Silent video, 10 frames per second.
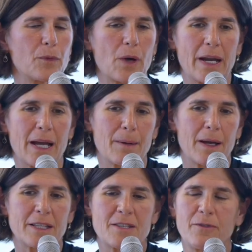Right.
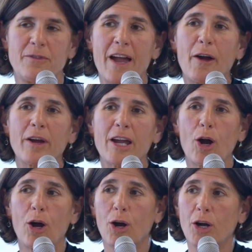It's very
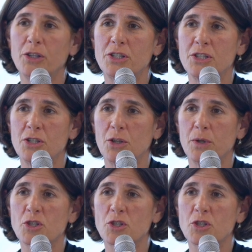hard to do.